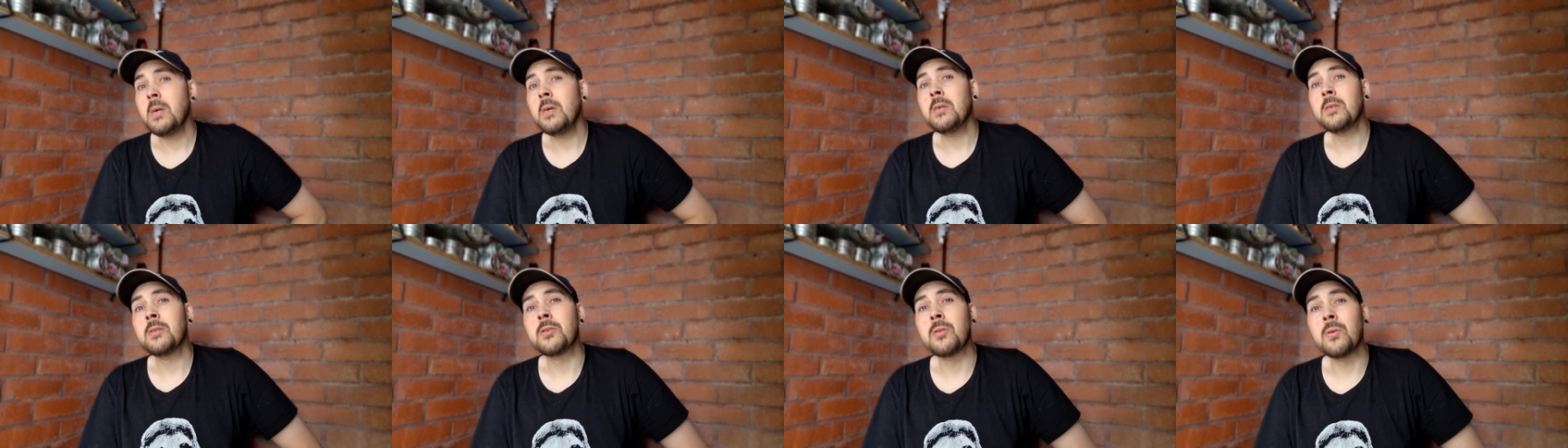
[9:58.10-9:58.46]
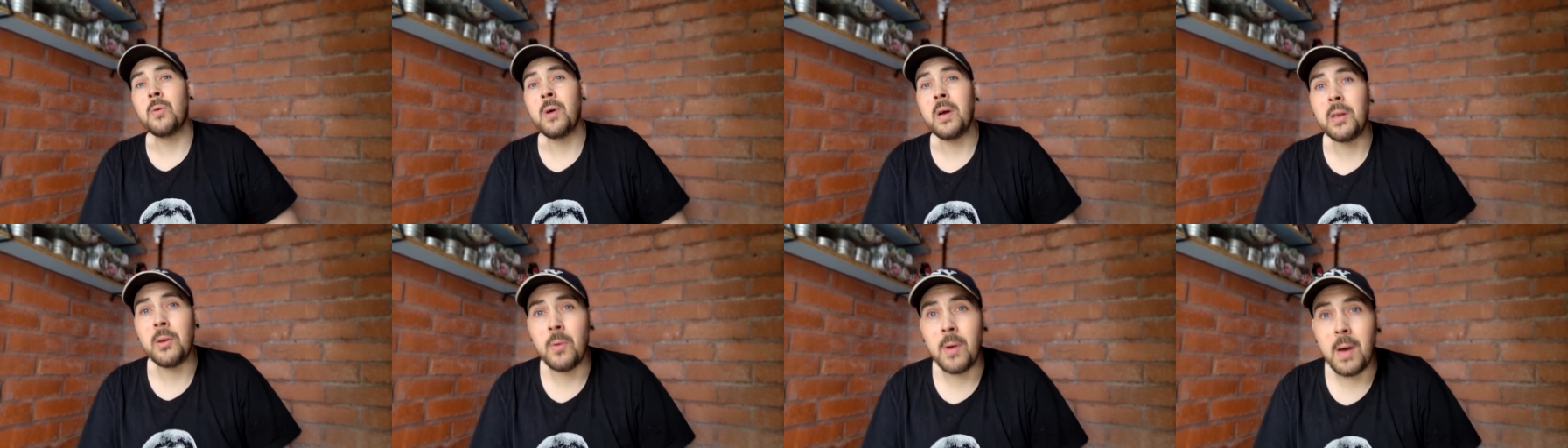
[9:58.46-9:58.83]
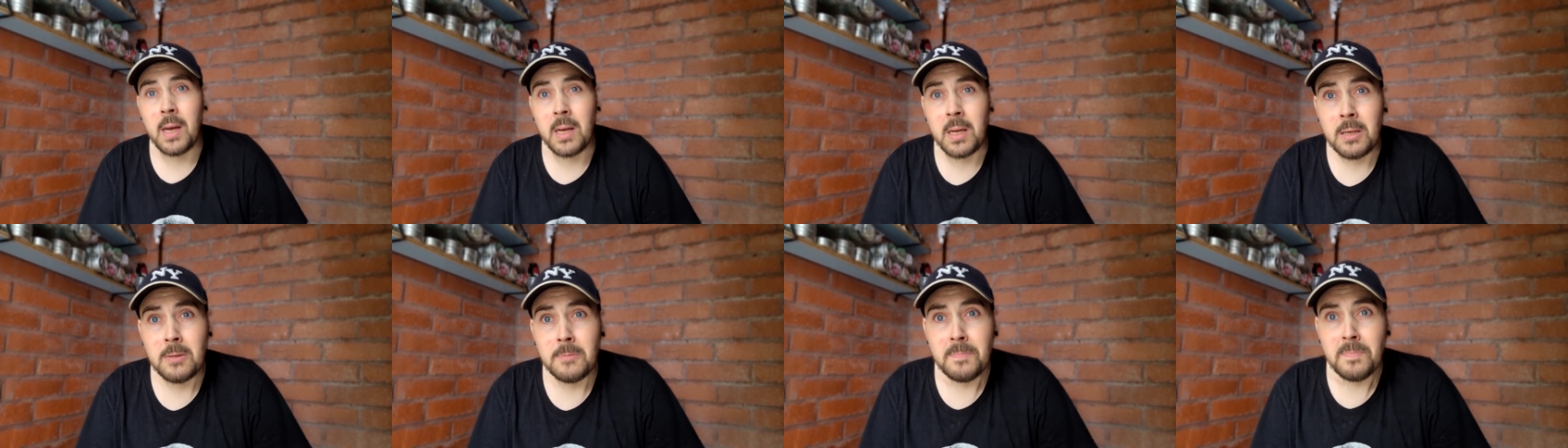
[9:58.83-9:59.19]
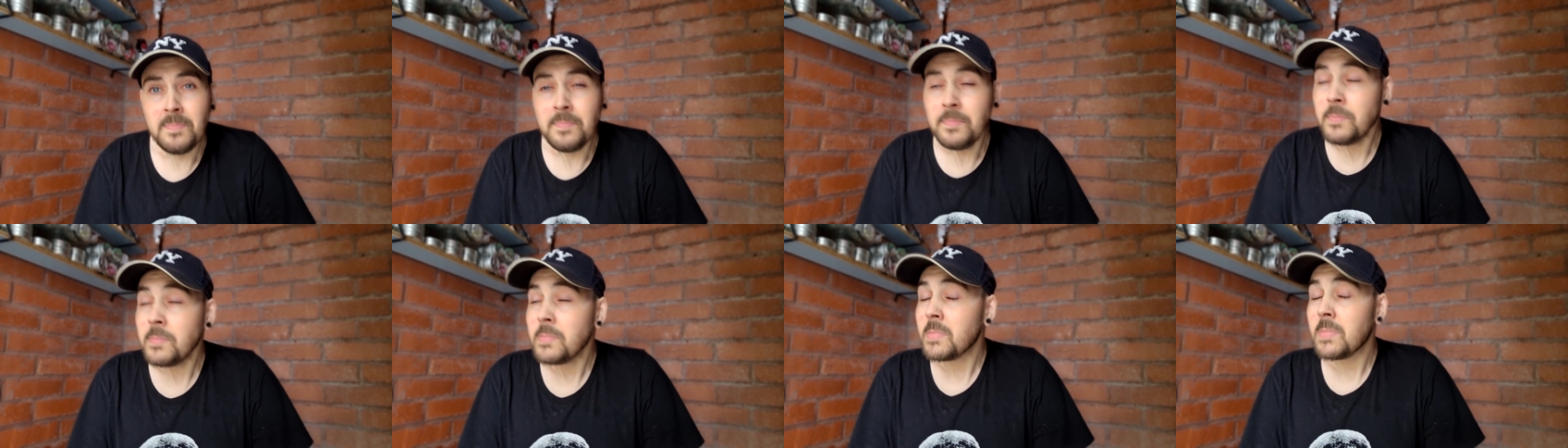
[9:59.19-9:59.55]
So anyway,
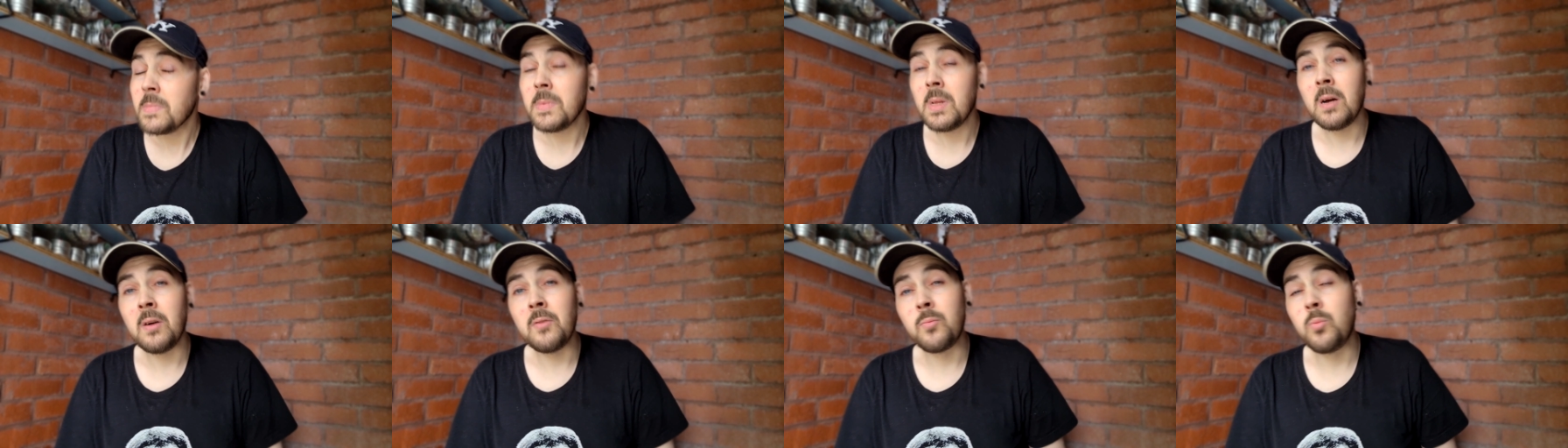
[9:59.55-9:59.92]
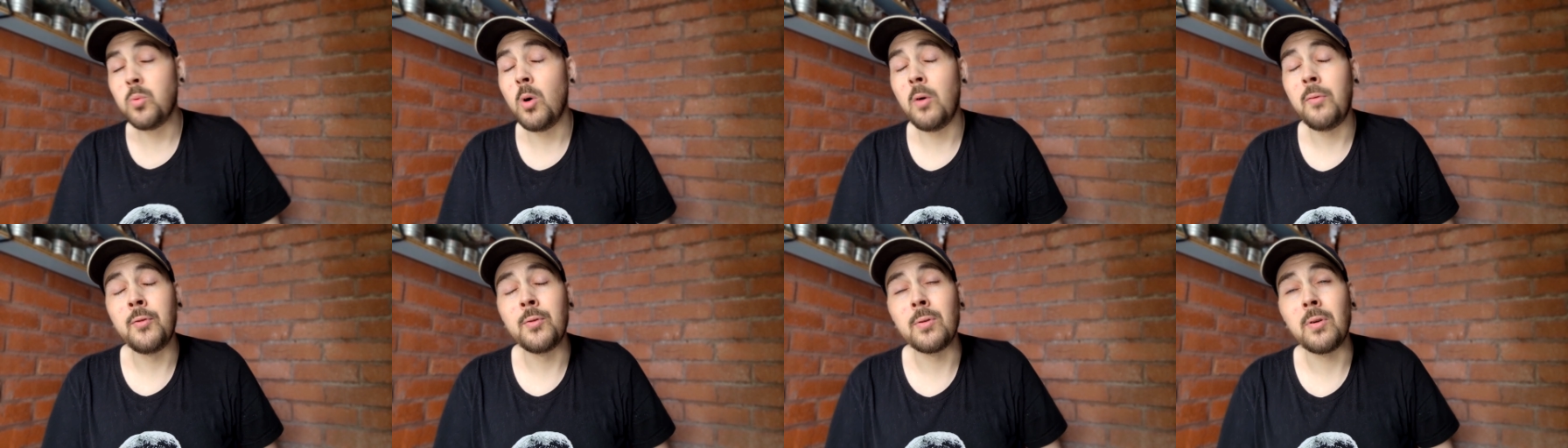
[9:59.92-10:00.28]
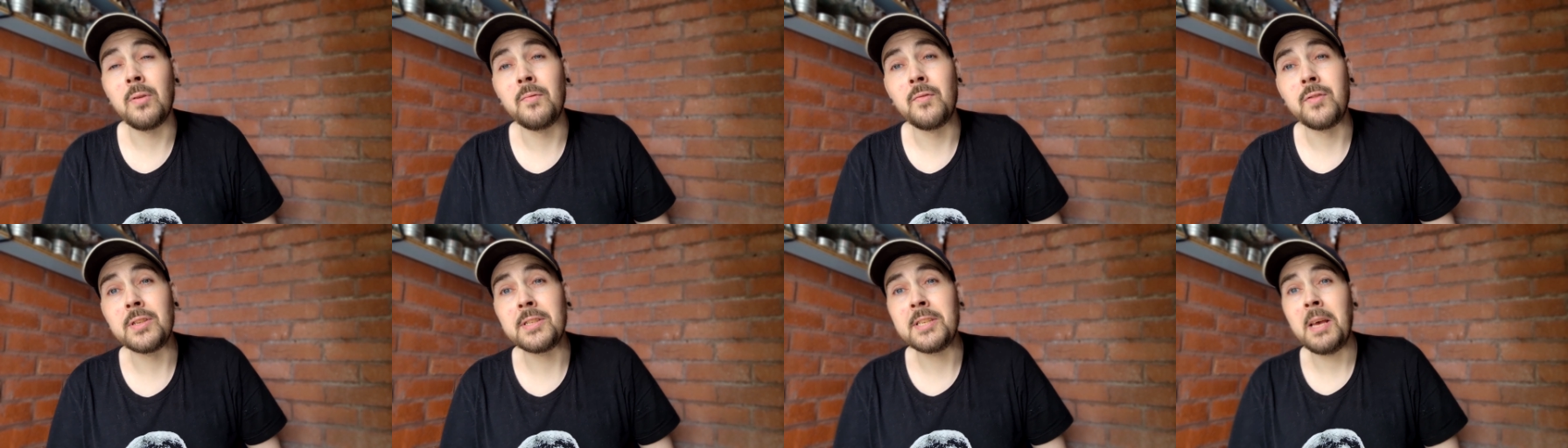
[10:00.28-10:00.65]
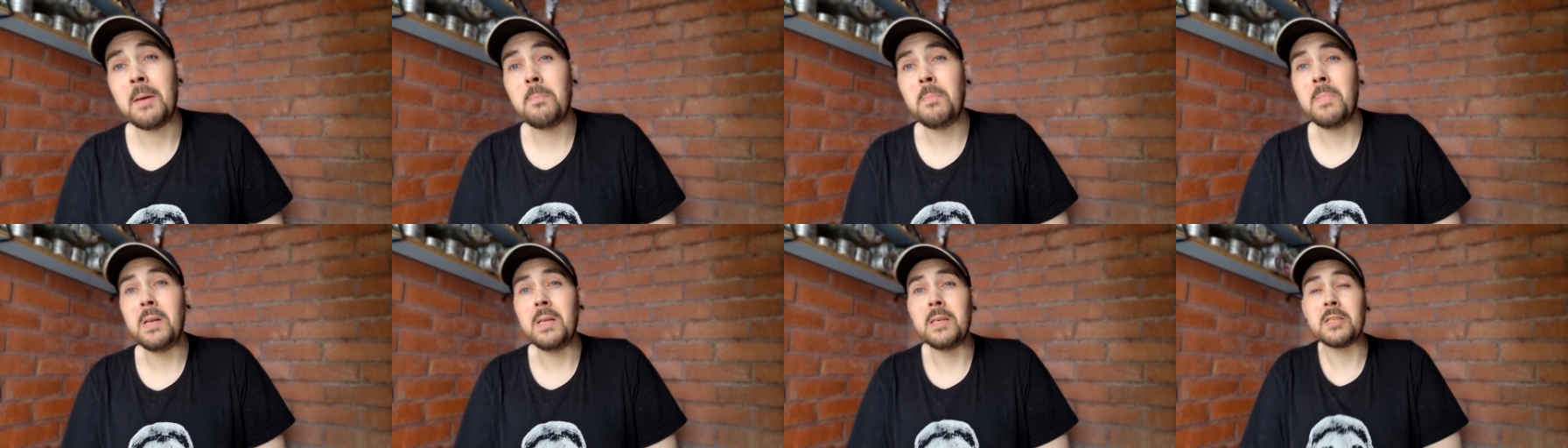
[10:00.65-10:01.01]
I've waffled on for
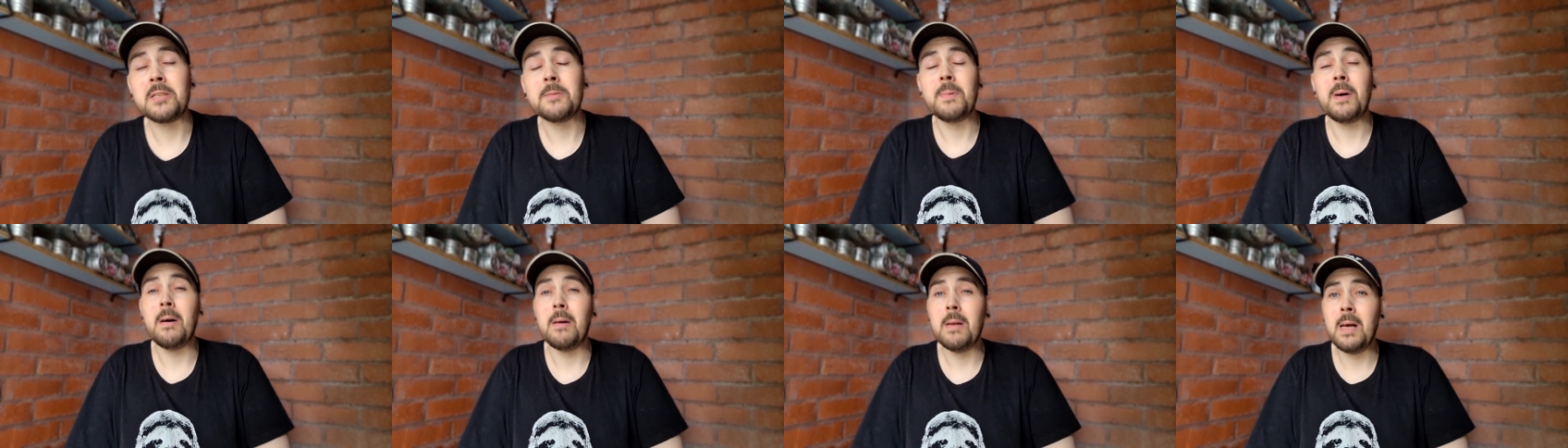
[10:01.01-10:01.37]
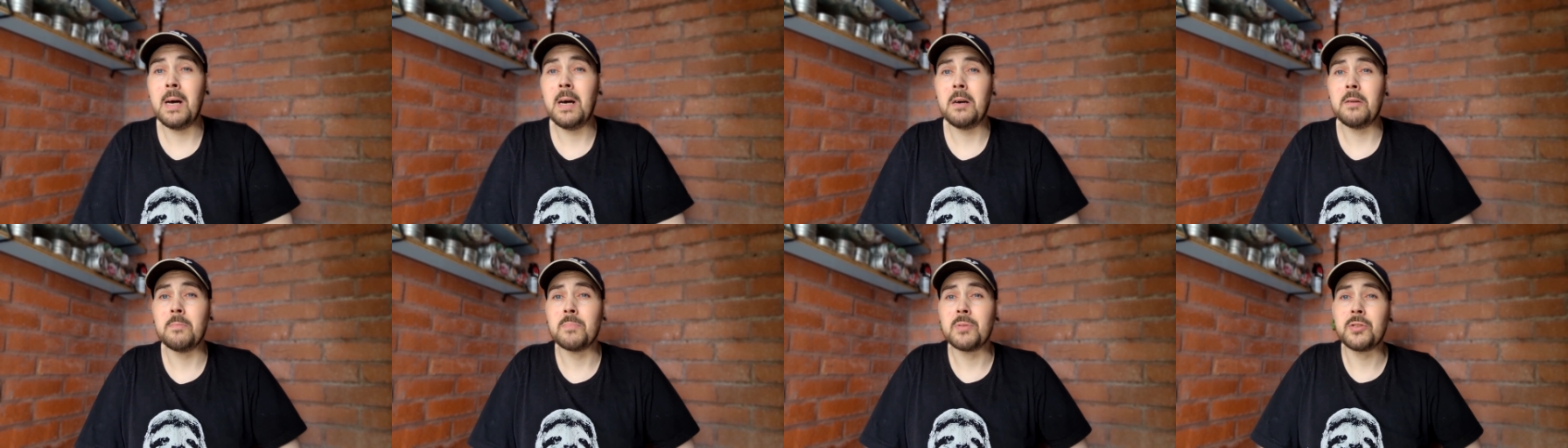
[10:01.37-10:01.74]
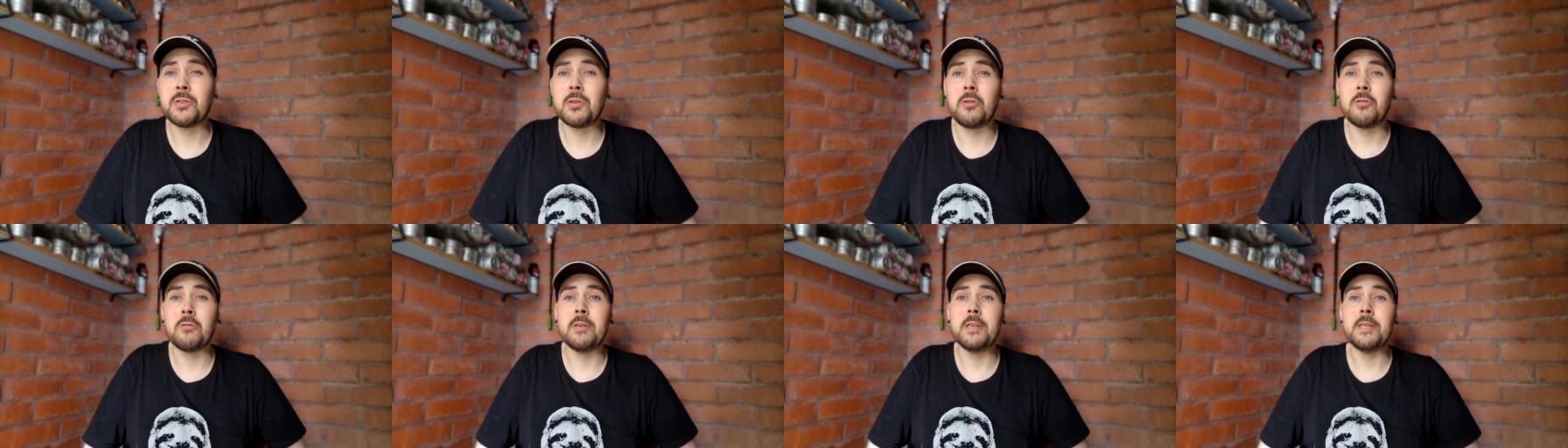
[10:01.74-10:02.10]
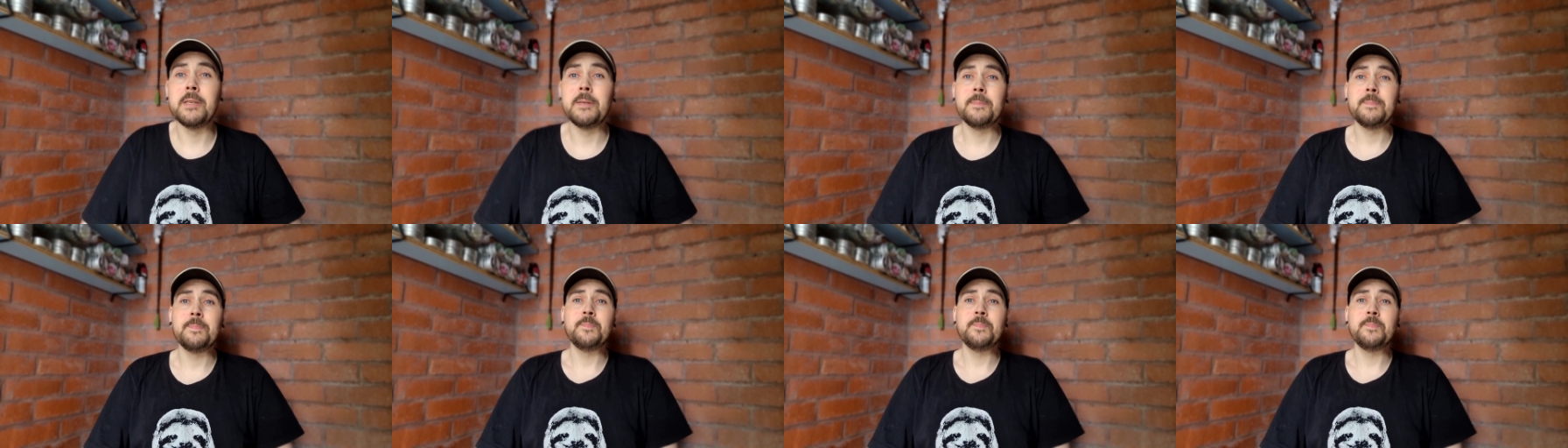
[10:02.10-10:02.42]
ten minutes about that, I'm sorry.